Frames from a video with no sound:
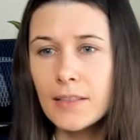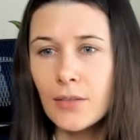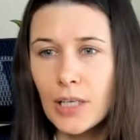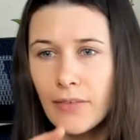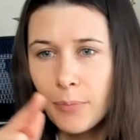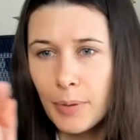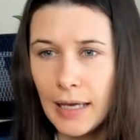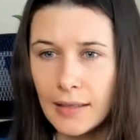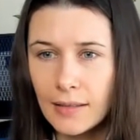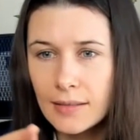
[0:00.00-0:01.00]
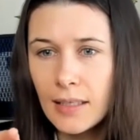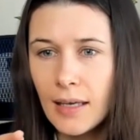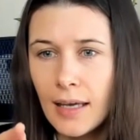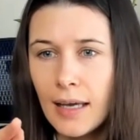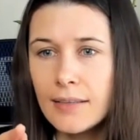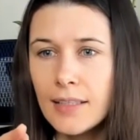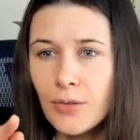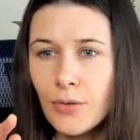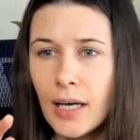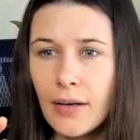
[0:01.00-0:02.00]
Then you have a planet, and
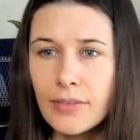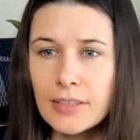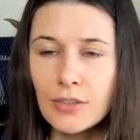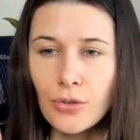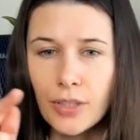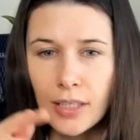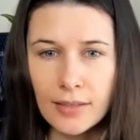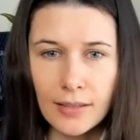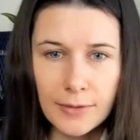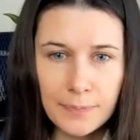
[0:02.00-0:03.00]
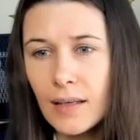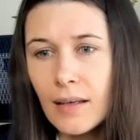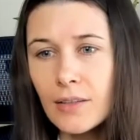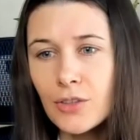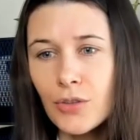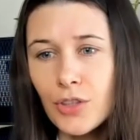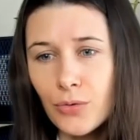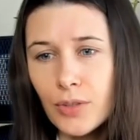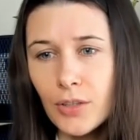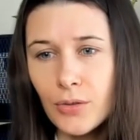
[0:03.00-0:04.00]
then you have the zodiac signs. Uh, so
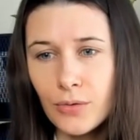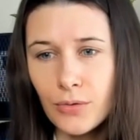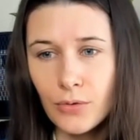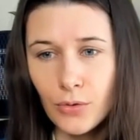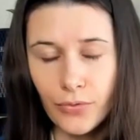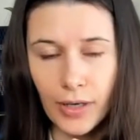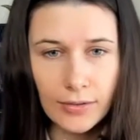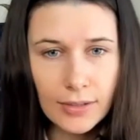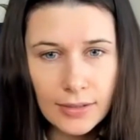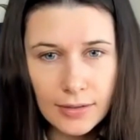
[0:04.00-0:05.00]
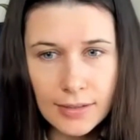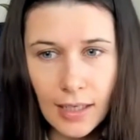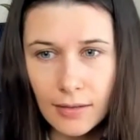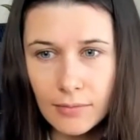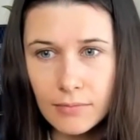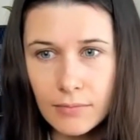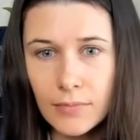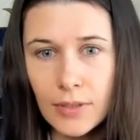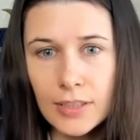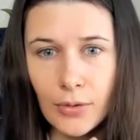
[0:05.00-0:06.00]
you need to you find the sun
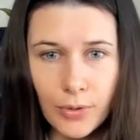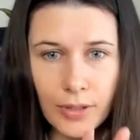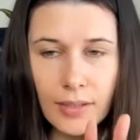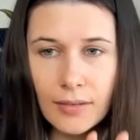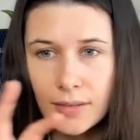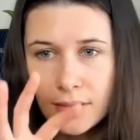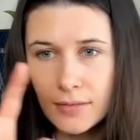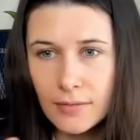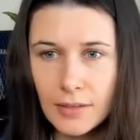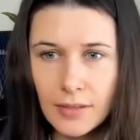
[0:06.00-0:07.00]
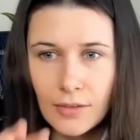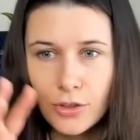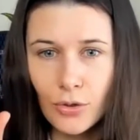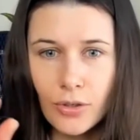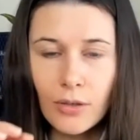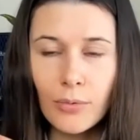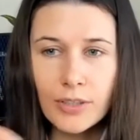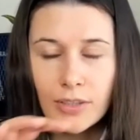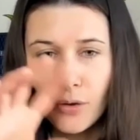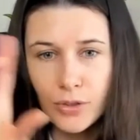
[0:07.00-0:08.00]
somewhere in this circle
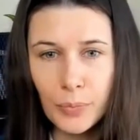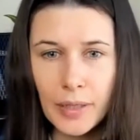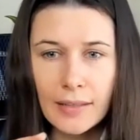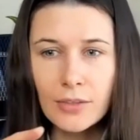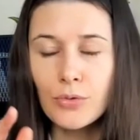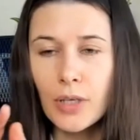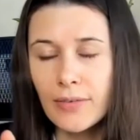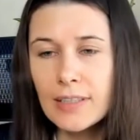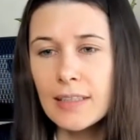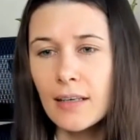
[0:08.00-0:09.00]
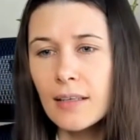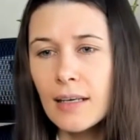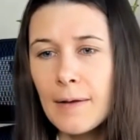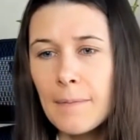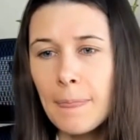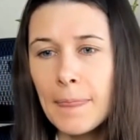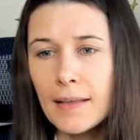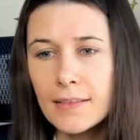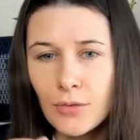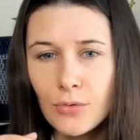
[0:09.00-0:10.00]
where all the planets you have a sun
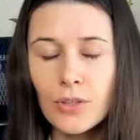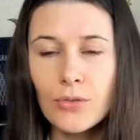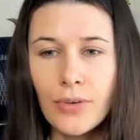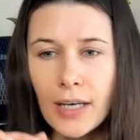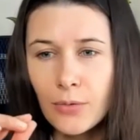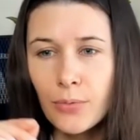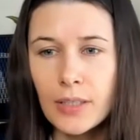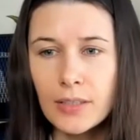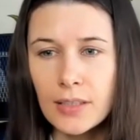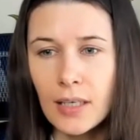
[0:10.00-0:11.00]
and then you need to find where